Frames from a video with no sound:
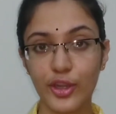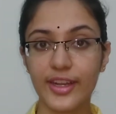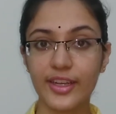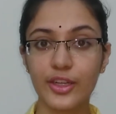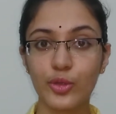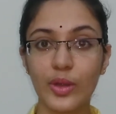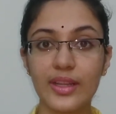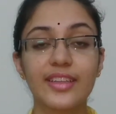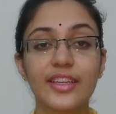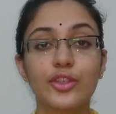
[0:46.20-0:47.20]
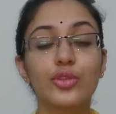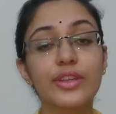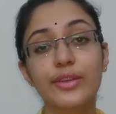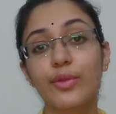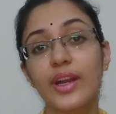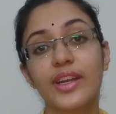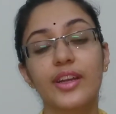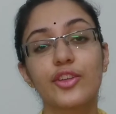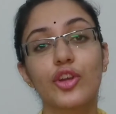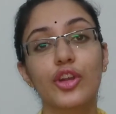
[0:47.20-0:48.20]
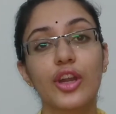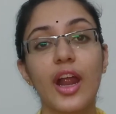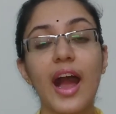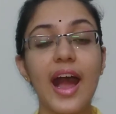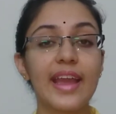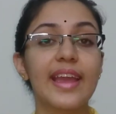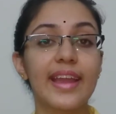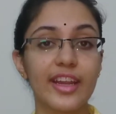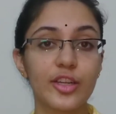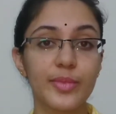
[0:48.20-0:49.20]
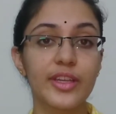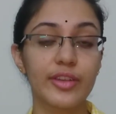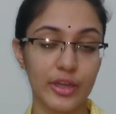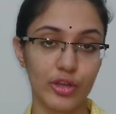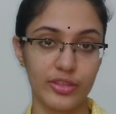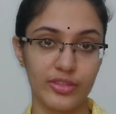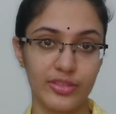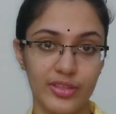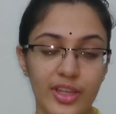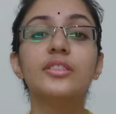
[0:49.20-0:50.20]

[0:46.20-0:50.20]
to get into and they do require your high academic records.